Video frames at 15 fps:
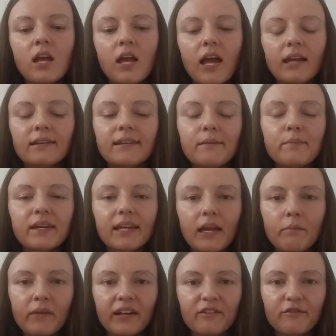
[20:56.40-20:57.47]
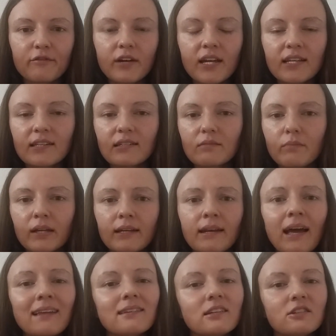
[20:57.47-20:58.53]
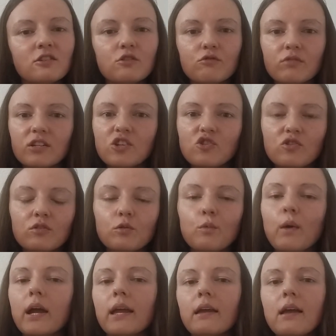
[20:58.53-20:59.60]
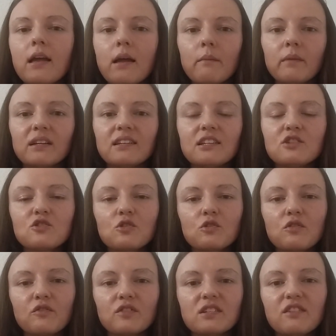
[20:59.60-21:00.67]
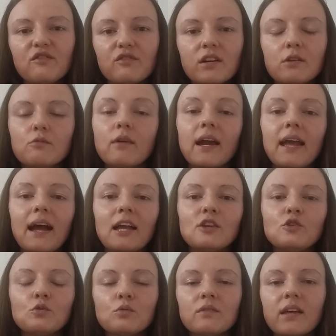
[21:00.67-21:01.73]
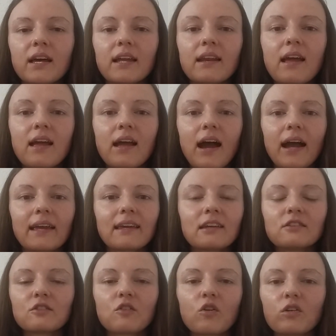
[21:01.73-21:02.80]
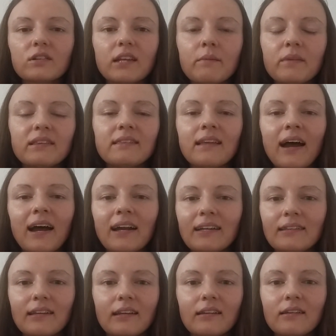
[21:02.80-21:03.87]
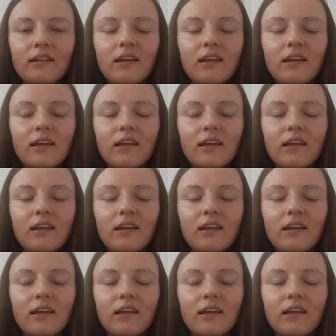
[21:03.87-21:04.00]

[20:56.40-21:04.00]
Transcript: and they became my friends, but not in the traditional way, but in sort of a different way. I knew that I can call them at night and